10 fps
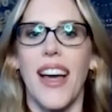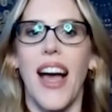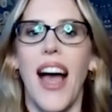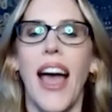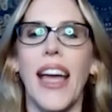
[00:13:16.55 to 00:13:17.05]

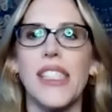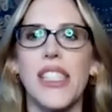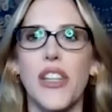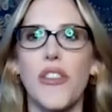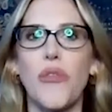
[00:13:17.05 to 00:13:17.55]
I
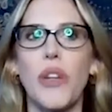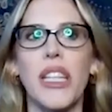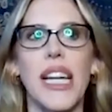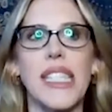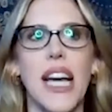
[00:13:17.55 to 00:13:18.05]
didn't
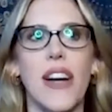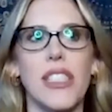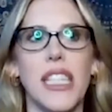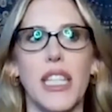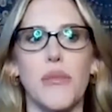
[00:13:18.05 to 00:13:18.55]
realize how
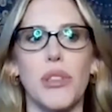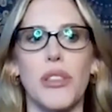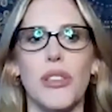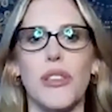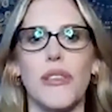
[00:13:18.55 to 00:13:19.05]

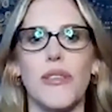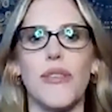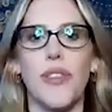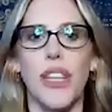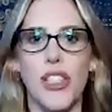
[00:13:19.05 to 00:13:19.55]
attainable
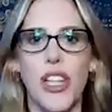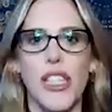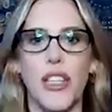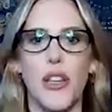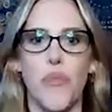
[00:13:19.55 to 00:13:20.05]

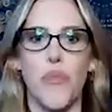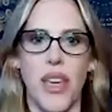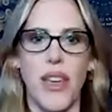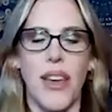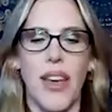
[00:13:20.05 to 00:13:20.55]
franchising could
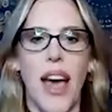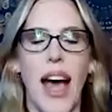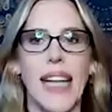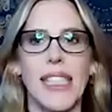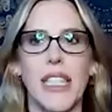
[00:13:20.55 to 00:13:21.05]
be.
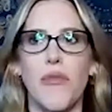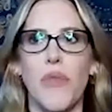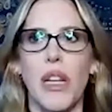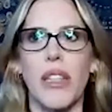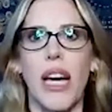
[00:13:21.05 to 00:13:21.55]
I didn't
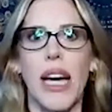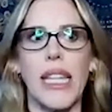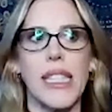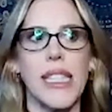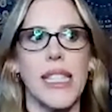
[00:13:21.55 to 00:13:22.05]

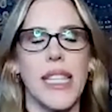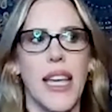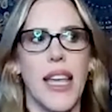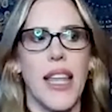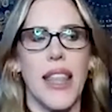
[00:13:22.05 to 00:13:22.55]
realize
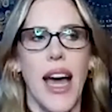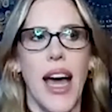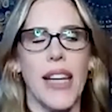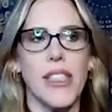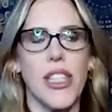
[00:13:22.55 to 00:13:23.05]

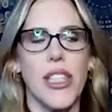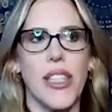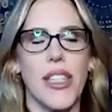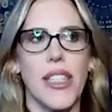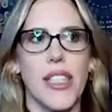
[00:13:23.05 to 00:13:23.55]
that,
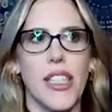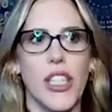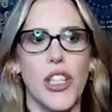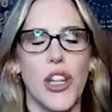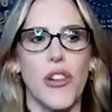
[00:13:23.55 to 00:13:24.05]

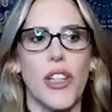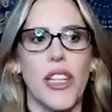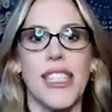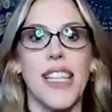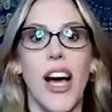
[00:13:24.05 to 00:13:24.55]

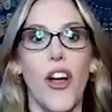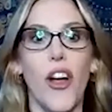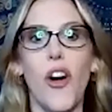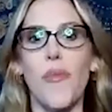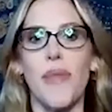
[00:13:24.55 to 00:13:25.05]
it's
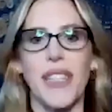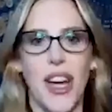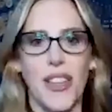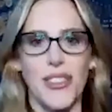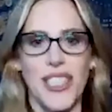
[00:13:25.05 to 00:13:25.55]
not all
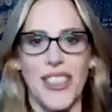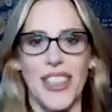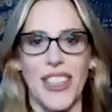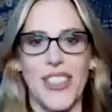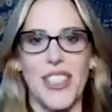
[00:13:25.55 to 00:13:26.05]
McDonald's out
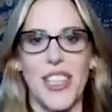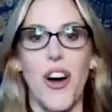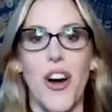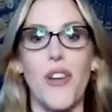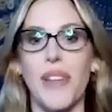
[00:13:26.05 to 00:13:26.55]
there. It's not
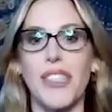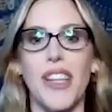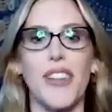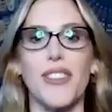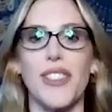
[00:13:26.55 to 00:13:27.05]
all
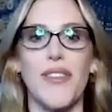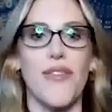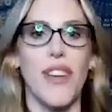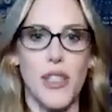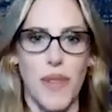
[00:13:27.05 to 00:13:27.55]
McDonald's
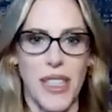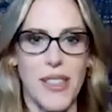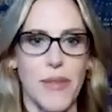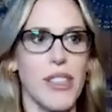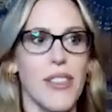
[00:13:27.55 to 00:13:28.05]
investments.
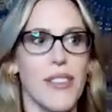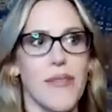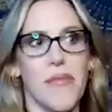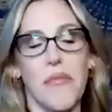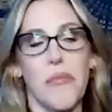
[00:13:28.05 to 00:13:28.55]
I mean,
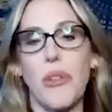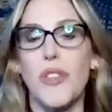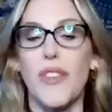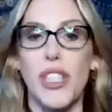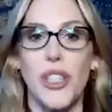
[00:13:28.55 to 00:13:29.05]
most
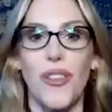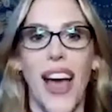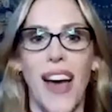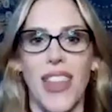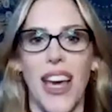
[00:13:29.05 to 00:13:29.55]
of us don't
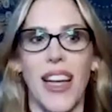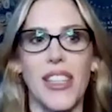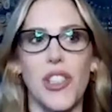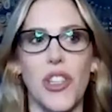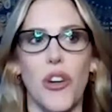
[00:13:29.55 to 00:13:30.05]
have that.
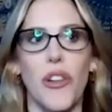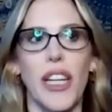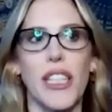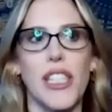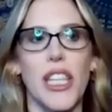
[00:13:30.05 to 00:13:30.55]

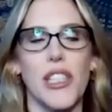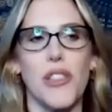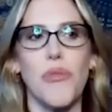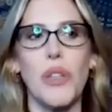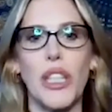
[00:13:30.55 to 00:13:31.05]
So
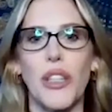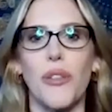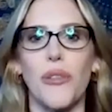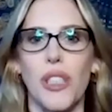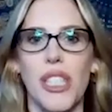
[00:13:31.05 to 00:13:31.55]
it's really
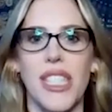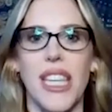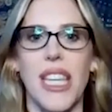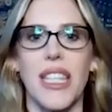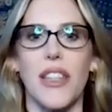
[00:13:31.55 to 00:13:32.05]
cool to
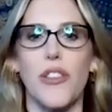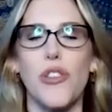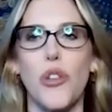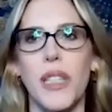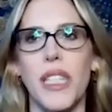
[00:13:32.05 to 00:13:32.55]
see that
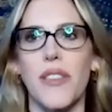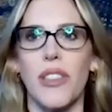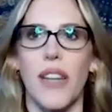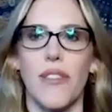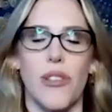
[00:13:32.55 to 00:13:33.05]
there's so many
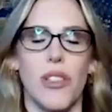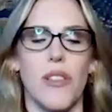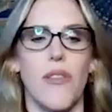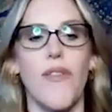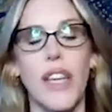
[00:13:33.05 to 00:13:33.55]
different levels
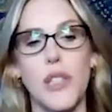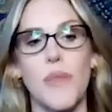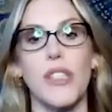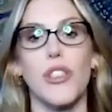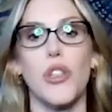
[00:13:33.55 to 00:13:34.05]
of
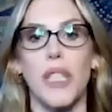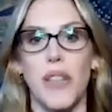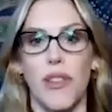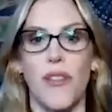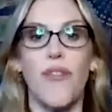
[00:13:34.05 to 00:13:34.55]
investment and so many
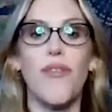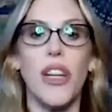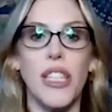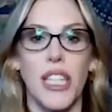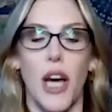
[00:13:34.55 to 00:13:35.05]
different
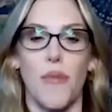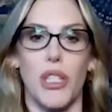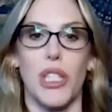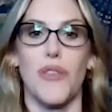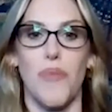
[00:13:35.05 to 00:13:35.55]
funding
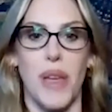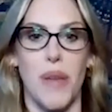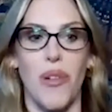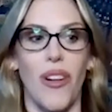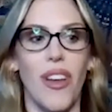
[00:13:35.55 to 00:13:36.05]
options for
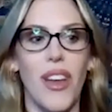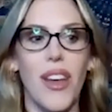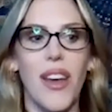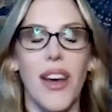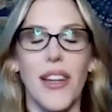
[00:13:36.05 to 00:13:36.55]
people
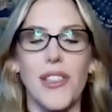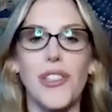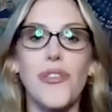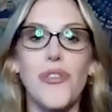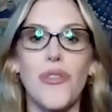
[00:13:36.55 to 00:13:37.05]

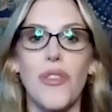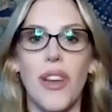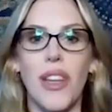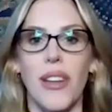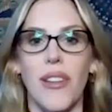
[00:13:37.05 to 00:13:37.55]
to,
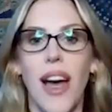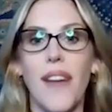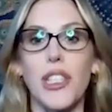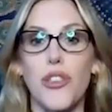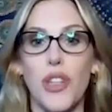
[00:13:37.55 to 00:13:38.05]

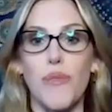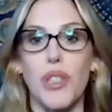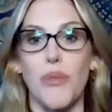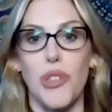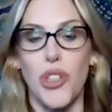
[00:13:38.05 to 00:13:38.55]
have these
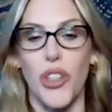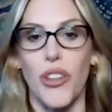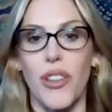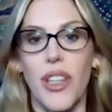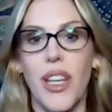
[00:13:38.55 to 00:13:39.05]
dreams come
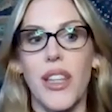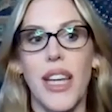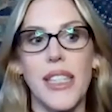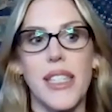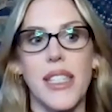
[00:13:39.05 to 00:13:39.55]
true.
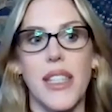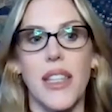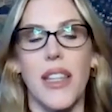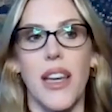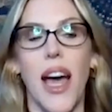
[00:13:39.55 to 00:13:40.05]

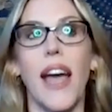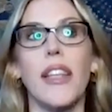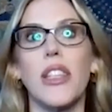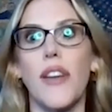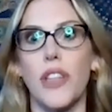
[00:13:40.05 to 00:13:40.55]
I
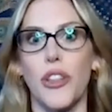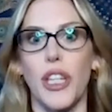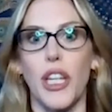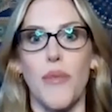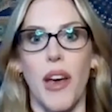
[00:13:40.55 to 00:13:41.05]
loved
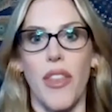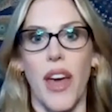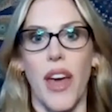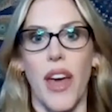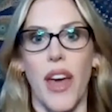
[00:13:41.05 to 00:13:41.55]
learning about that.